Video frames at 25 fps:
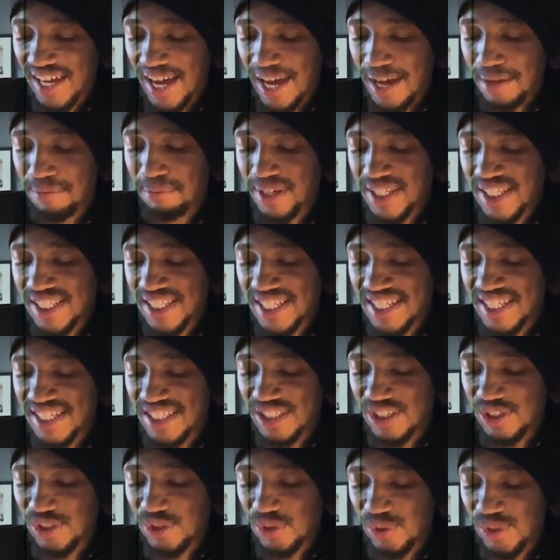and Miss
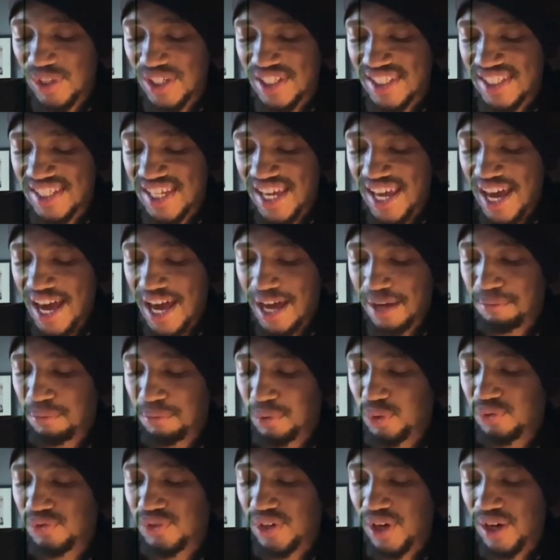Lynn's students had
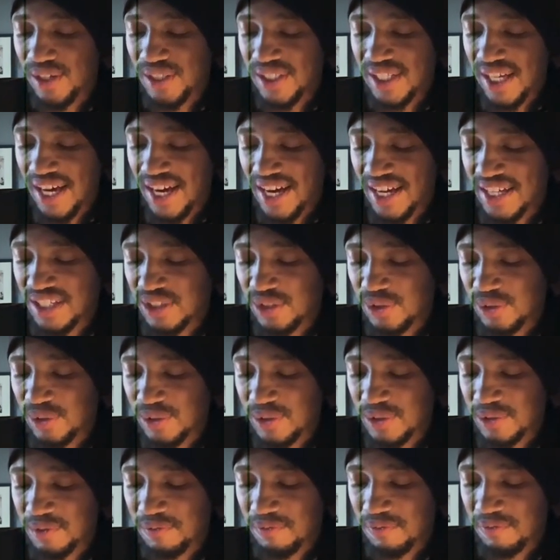moved on to high
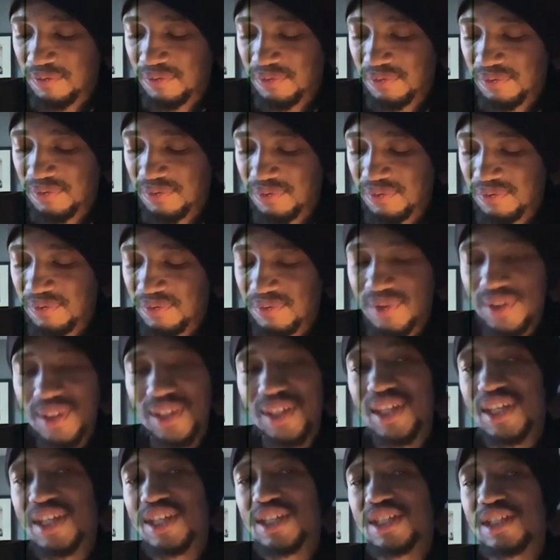school.
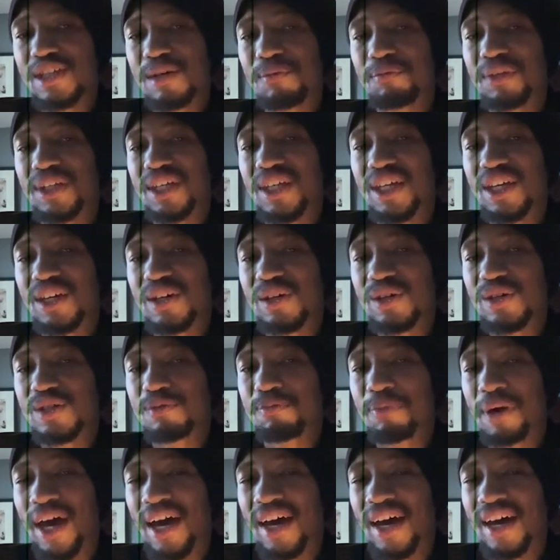Some
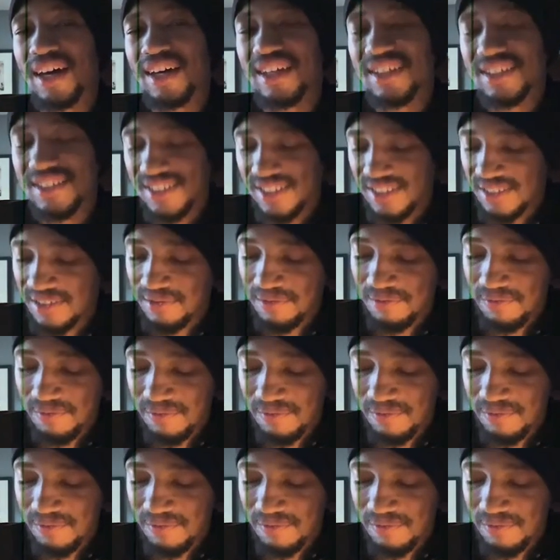years passed.